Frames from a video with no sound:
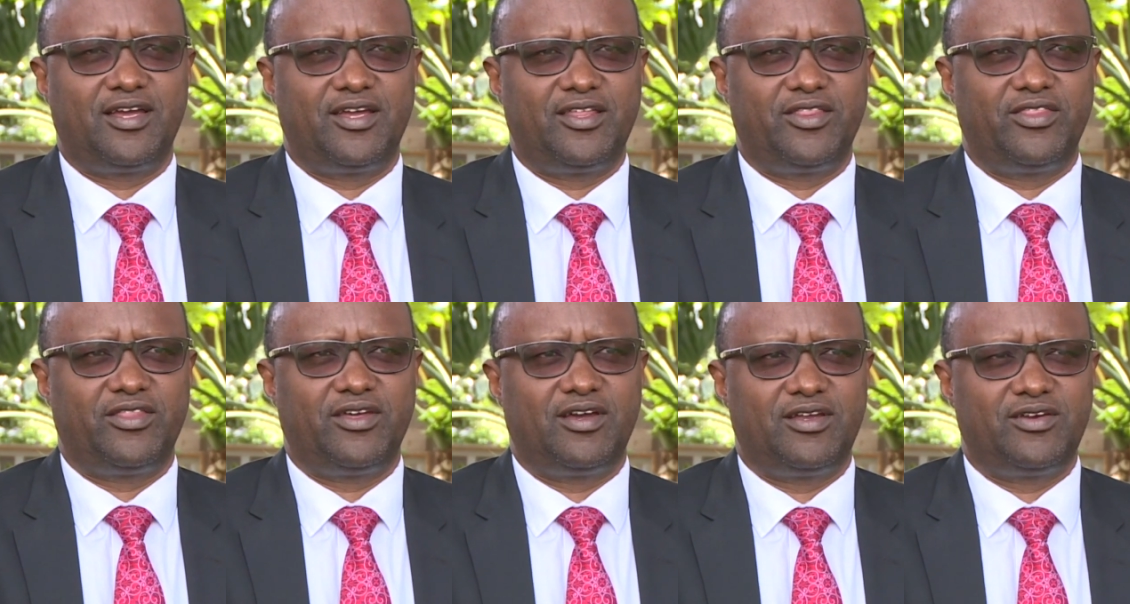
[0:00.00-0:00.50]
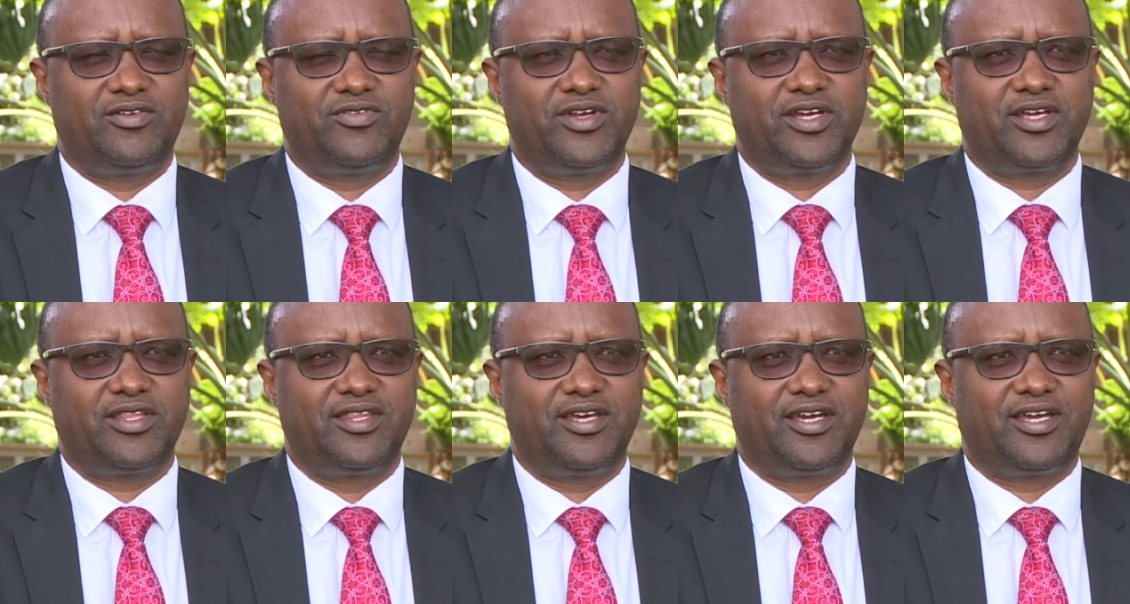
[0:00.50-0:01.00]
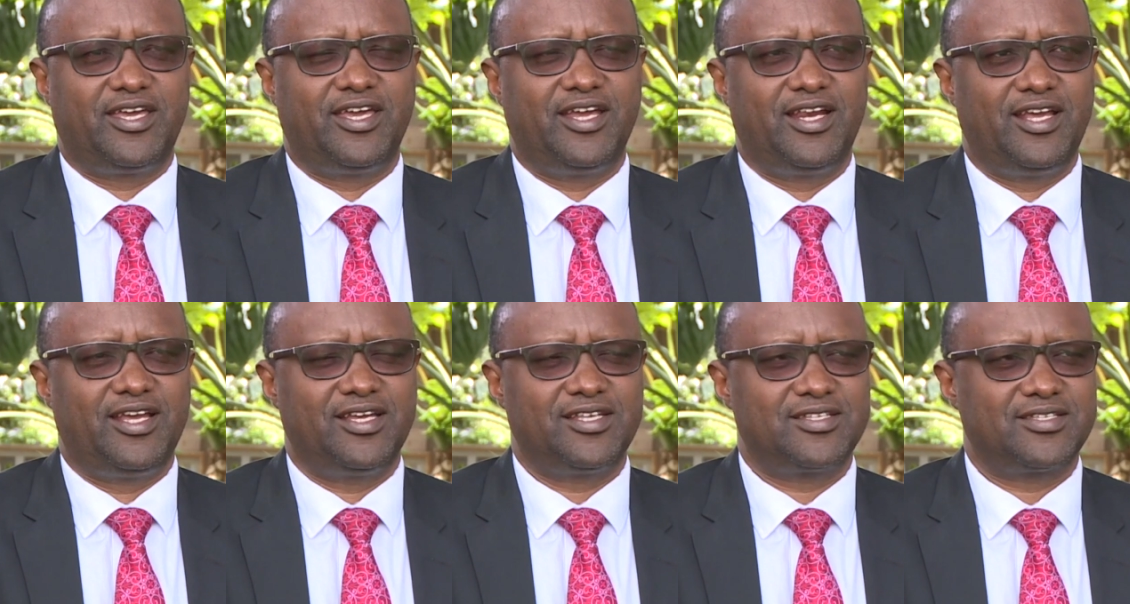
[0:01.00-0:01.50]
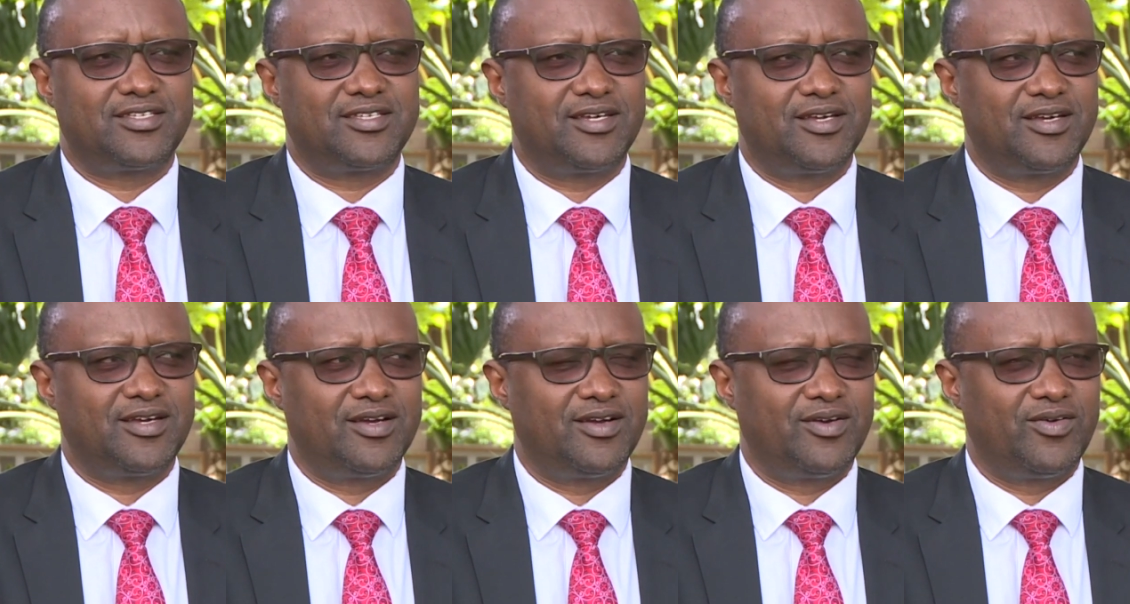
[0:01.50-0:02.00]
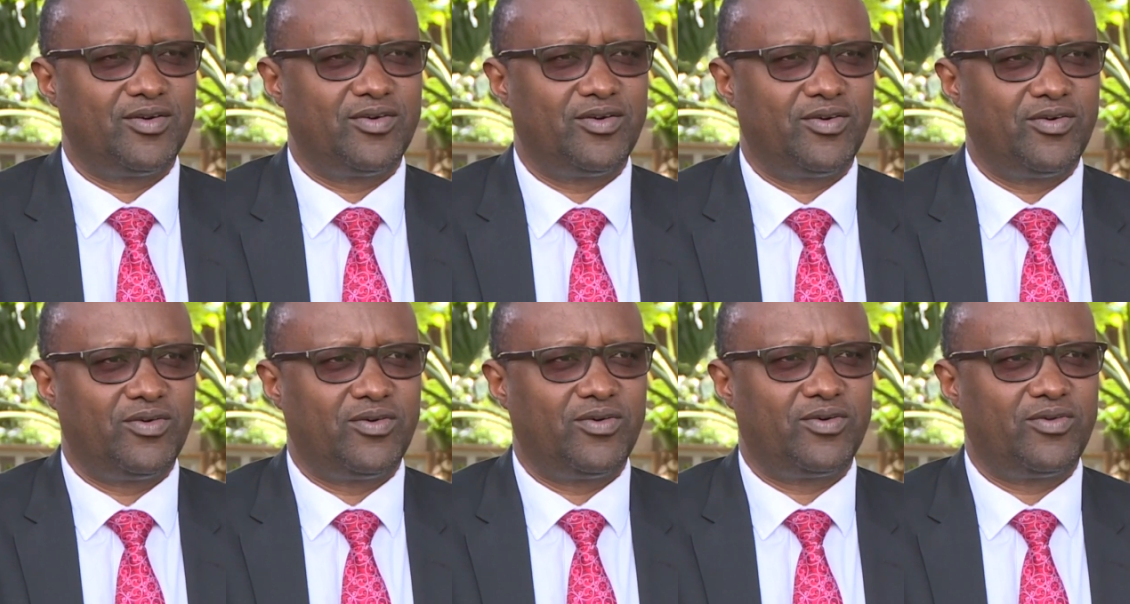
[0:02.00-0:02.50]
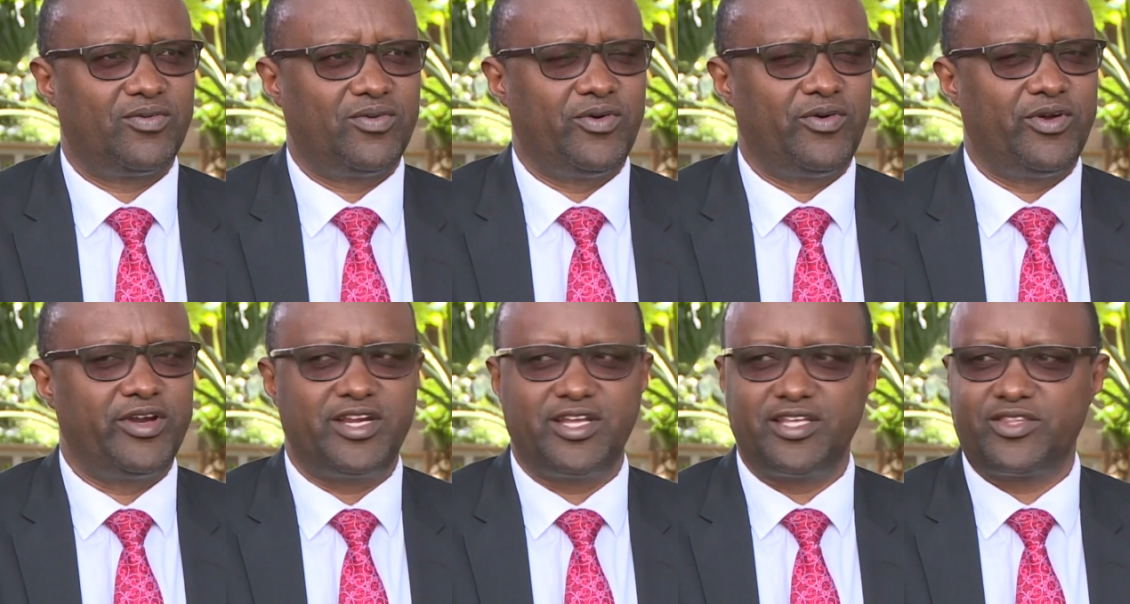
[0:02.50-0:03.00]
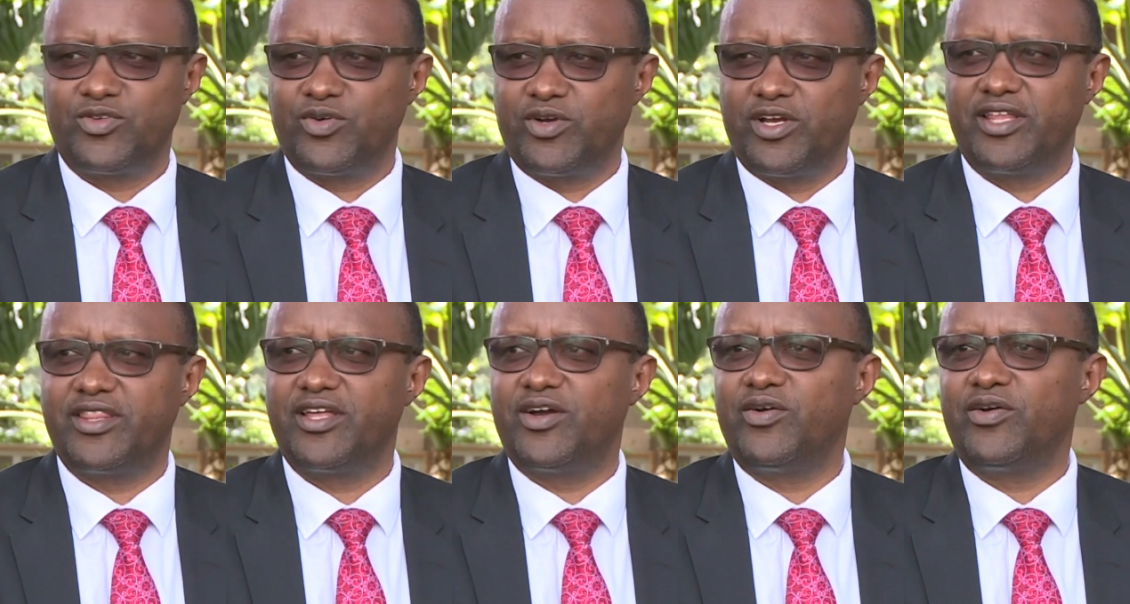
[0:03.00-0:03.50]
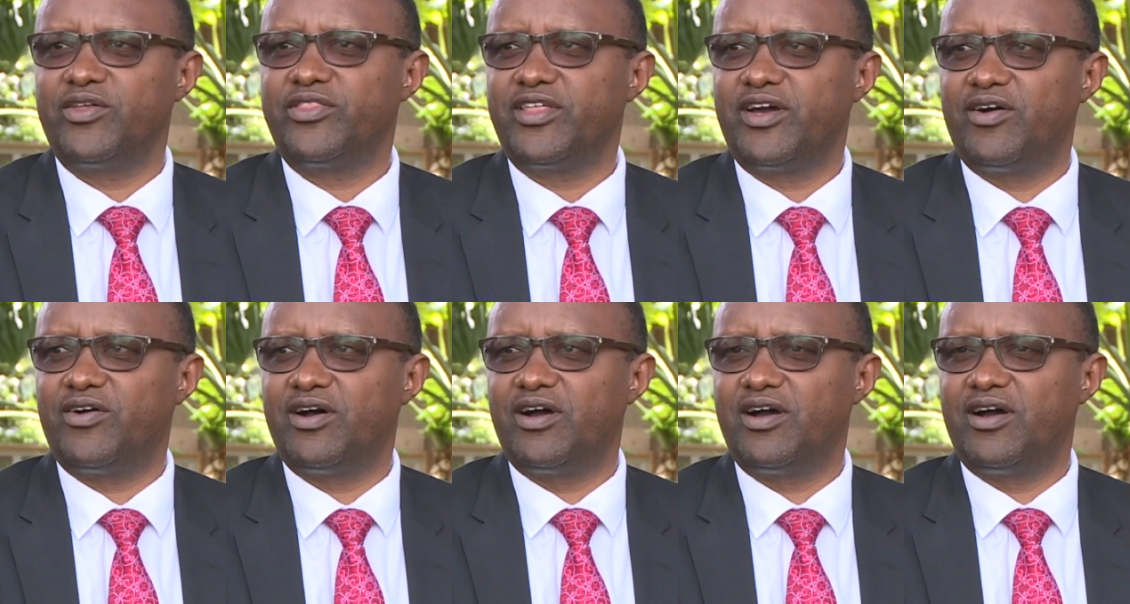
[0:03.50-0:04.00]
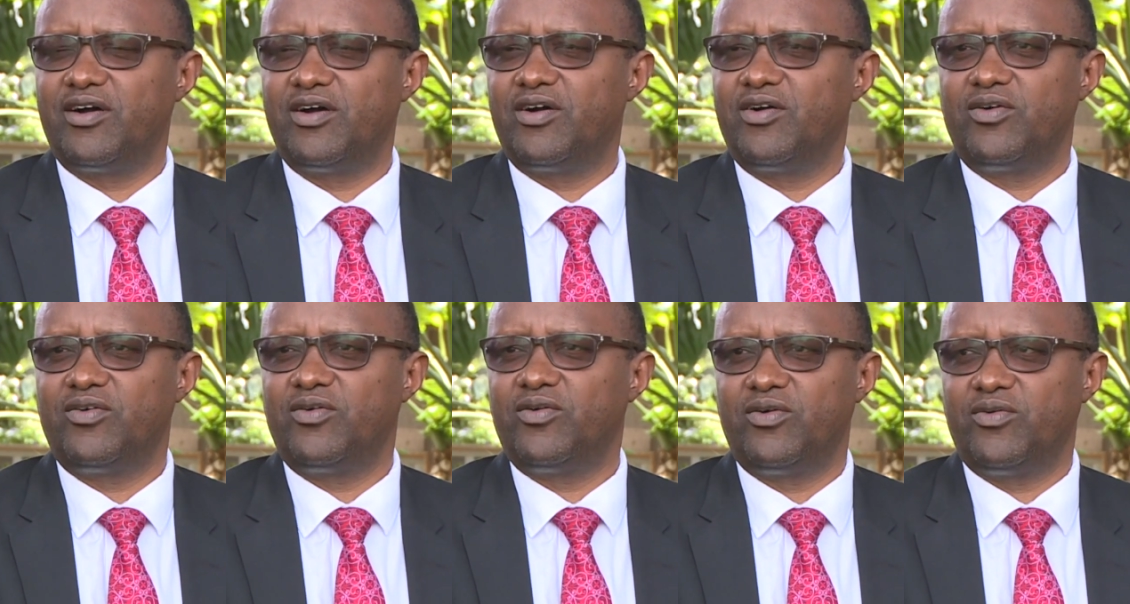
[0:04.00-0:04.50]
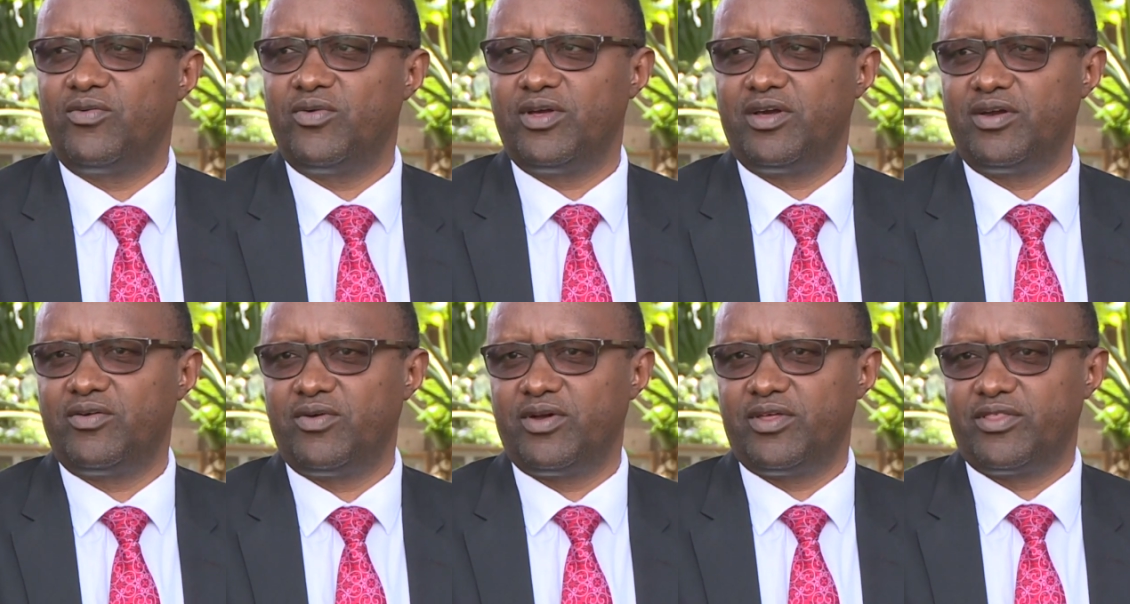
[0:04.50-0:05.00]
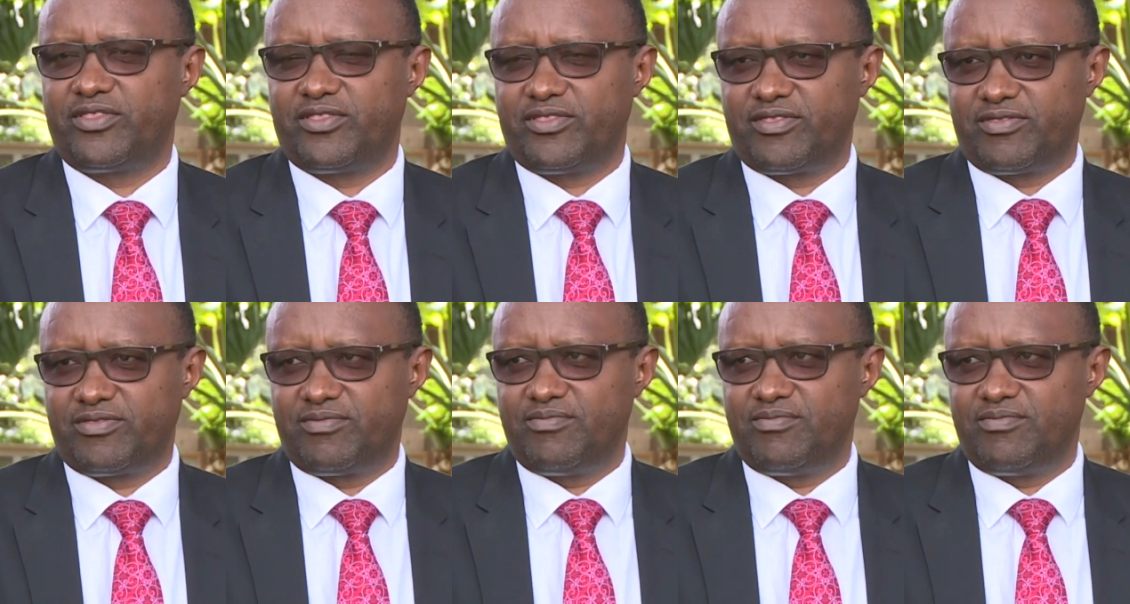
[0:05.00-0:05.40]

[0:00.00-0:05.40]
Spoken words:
during the killings, we were together with